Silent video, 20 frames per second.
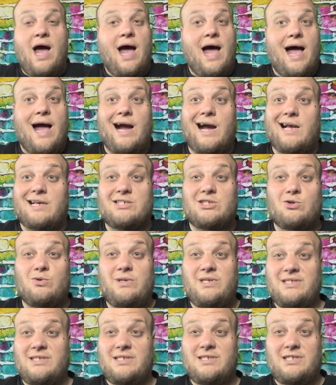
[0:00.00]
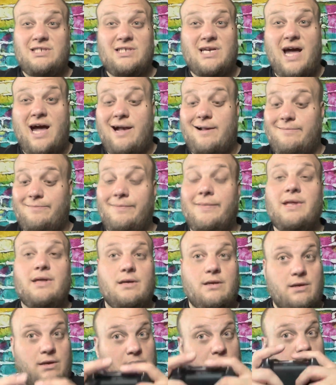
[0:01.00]
I got to squeeze this shot.
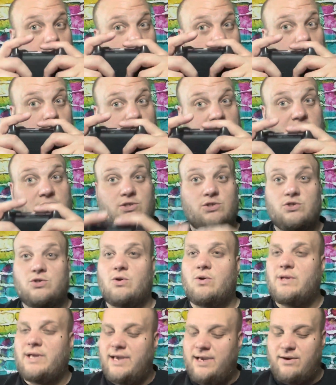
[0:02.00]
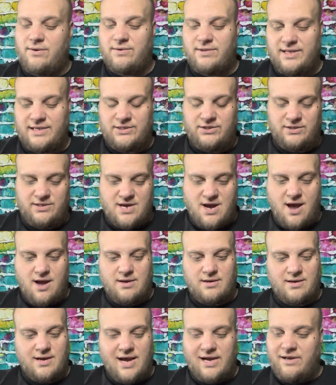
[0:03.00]
You're going to know this controller ain't going to let you
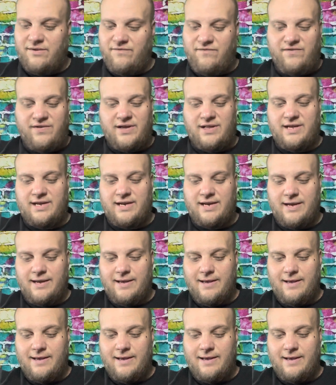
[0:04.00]
down. I can feel it.